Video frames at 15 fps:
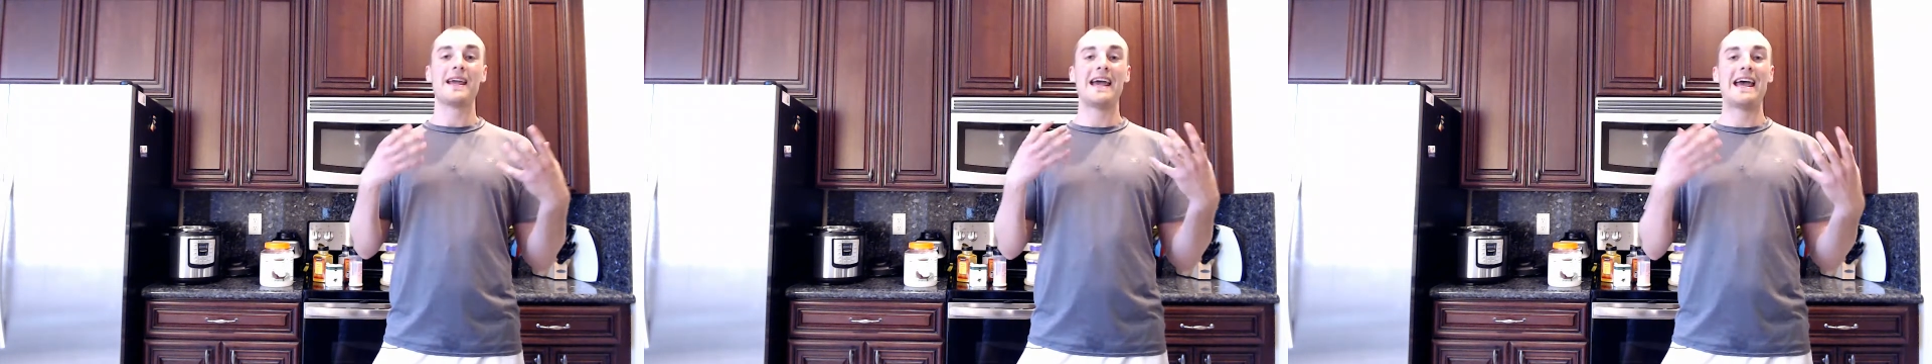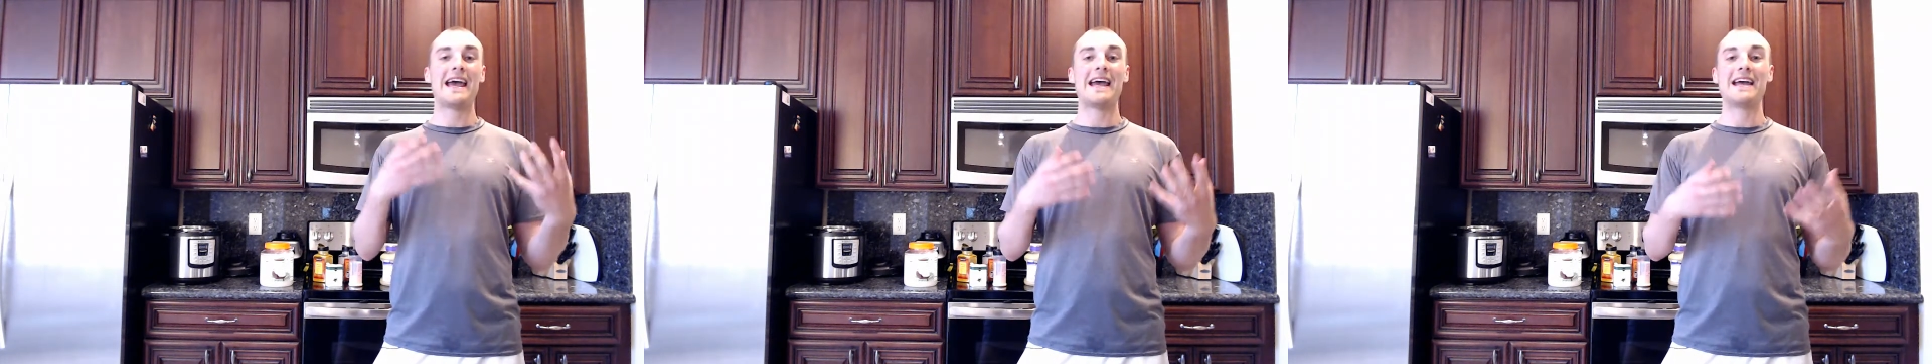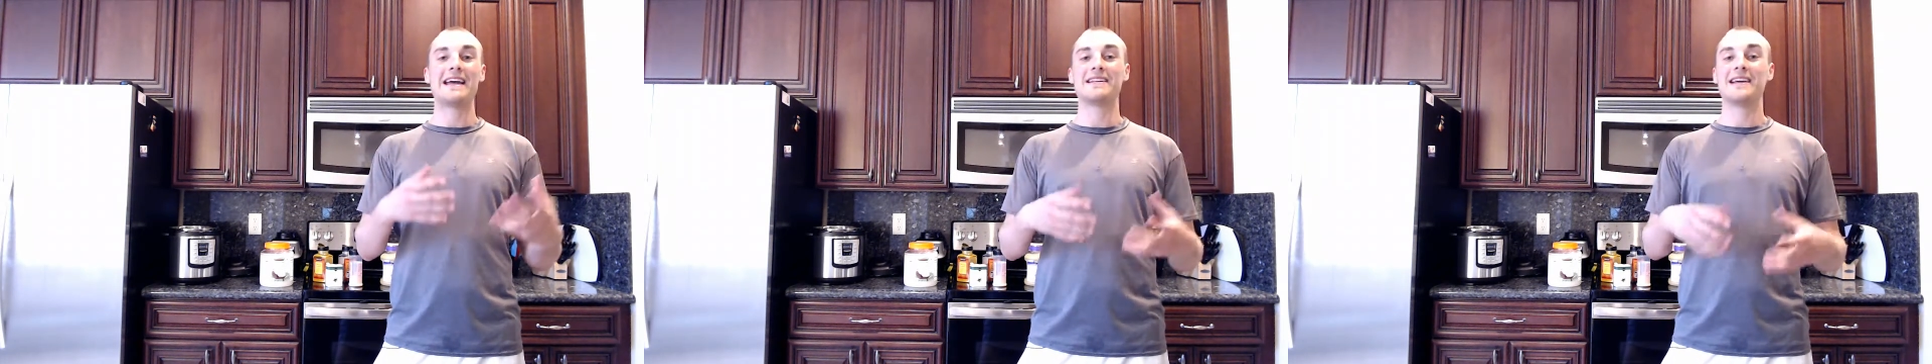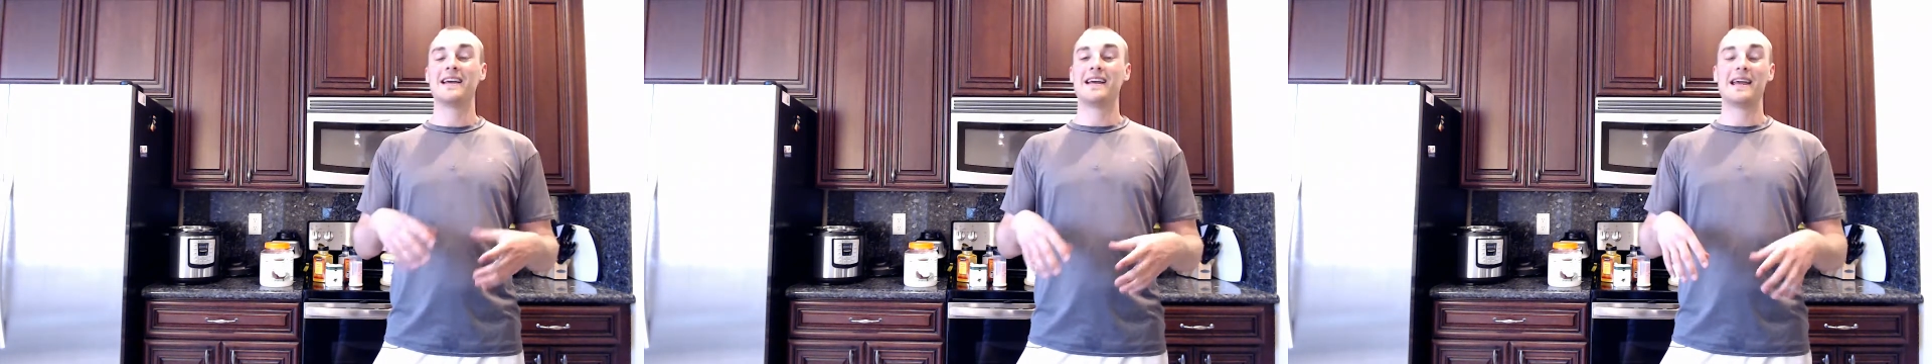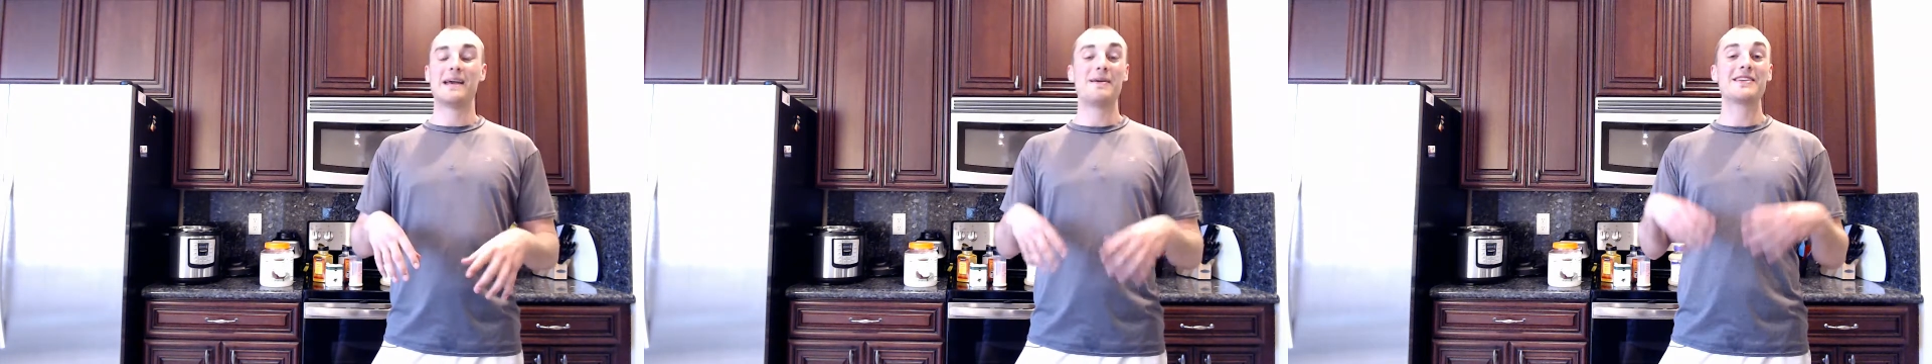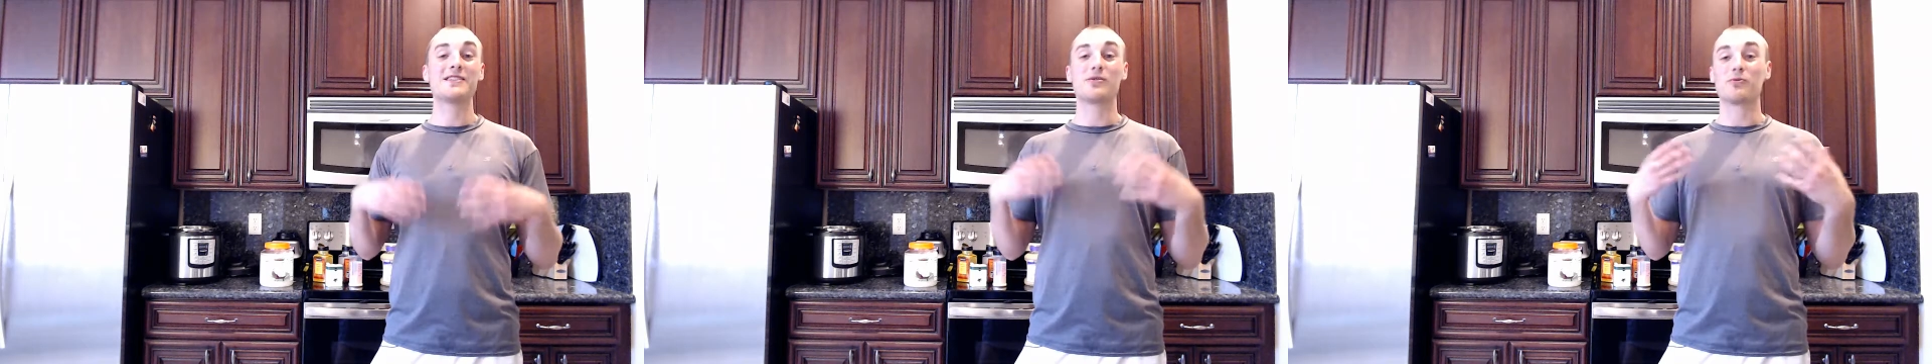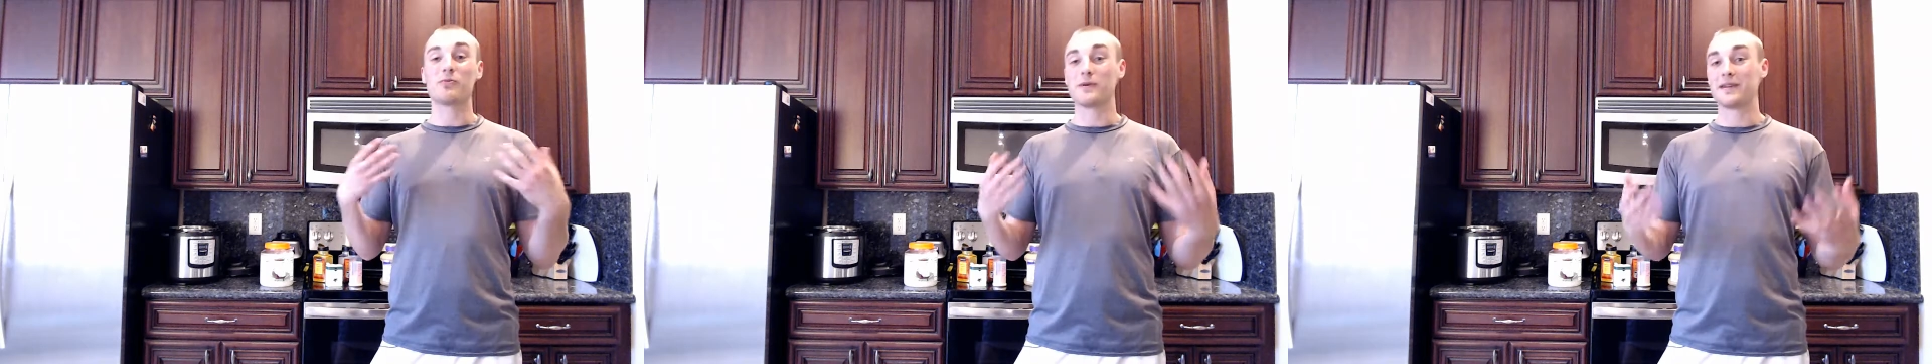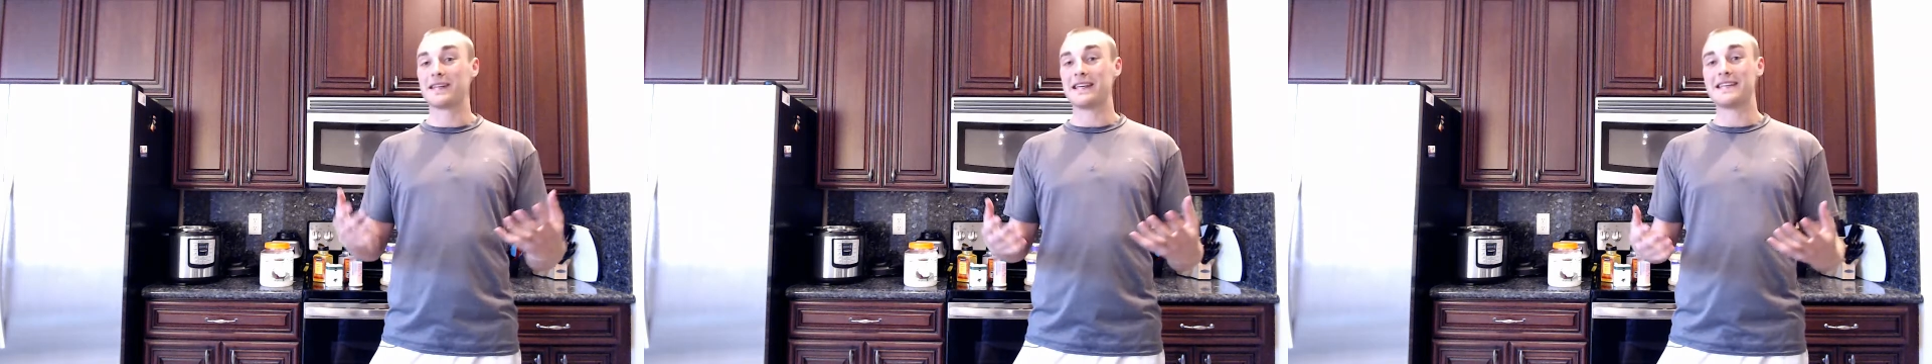and it makes it
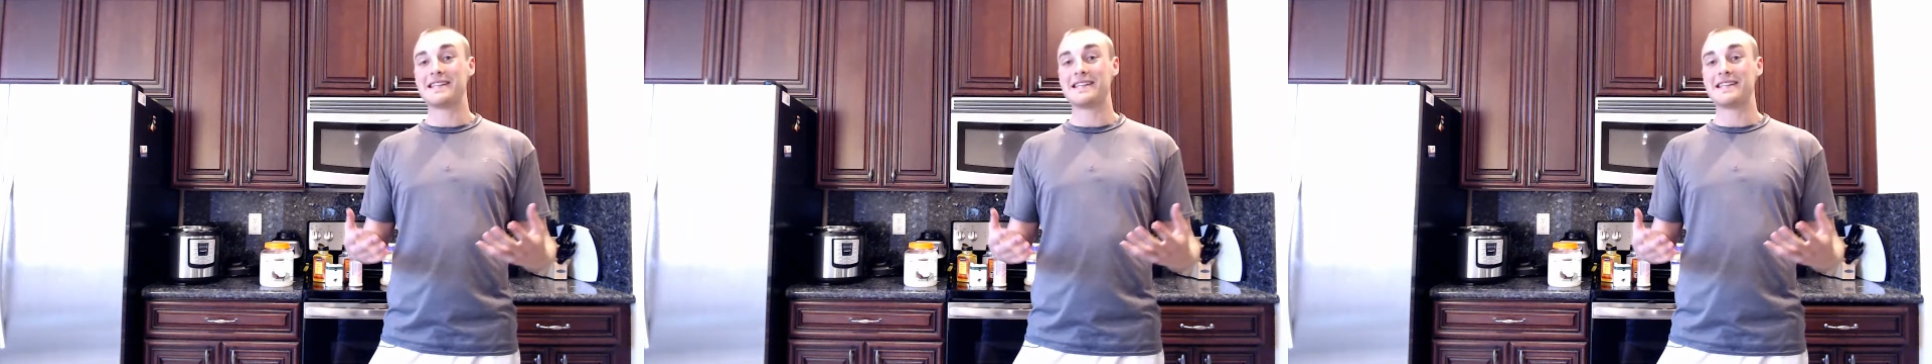really